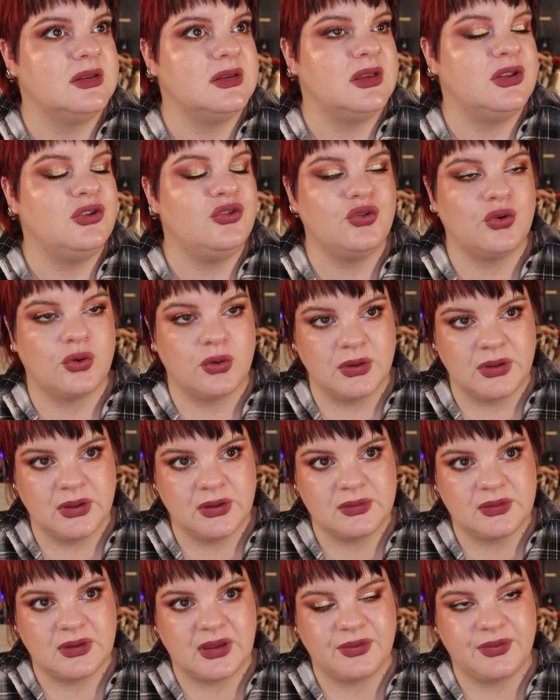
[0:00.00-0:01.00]
enjoy
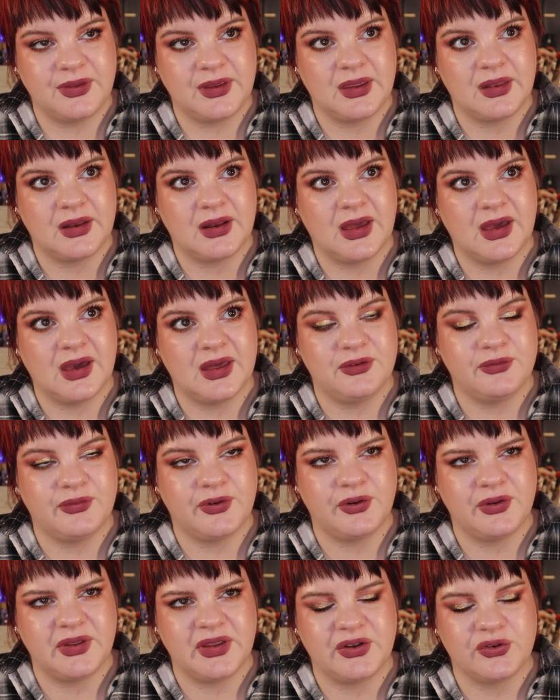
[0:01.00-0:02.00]
it. I think it had
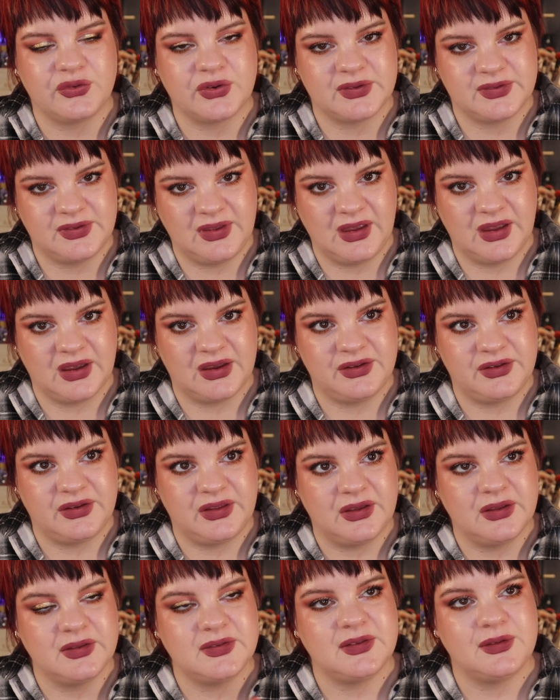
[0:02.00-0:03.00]
very interesting
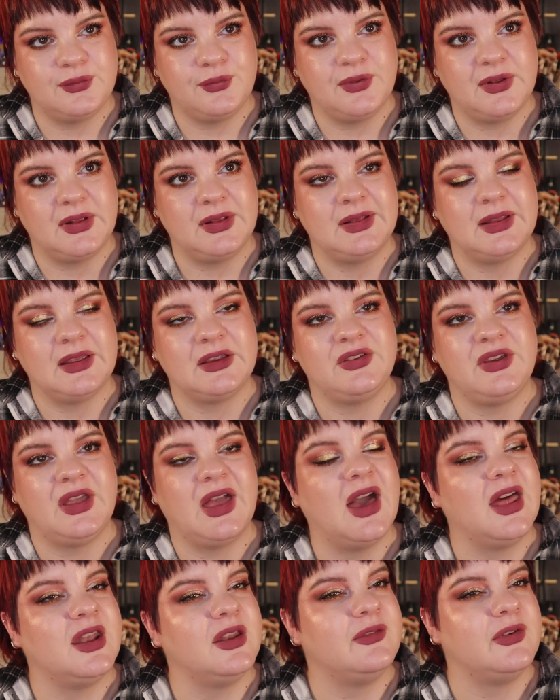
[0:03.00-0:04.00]
ideas. It felt like she
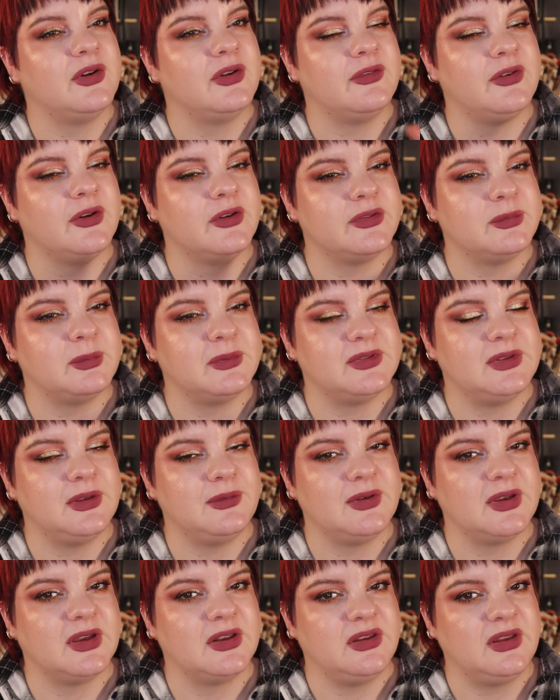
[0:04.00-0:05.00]
had a very, very
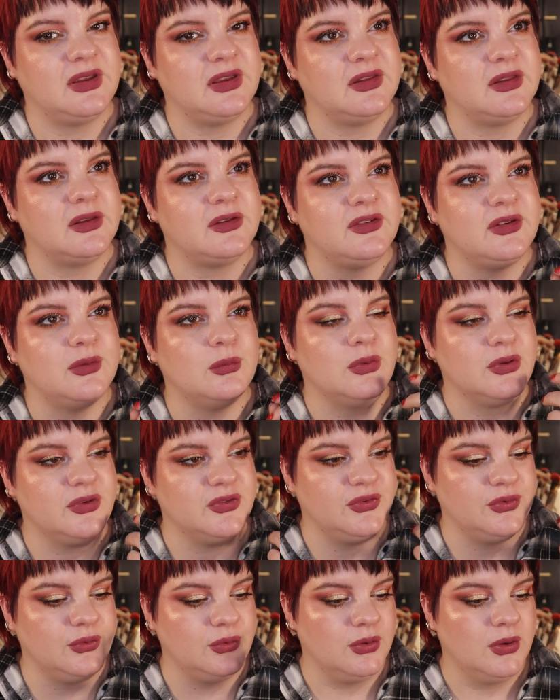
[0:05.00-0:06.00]
specific idea that she
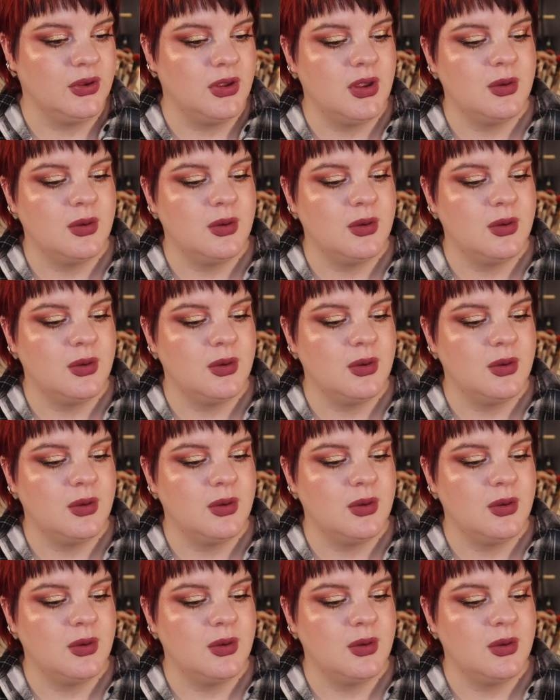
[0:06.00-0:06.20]
wanted to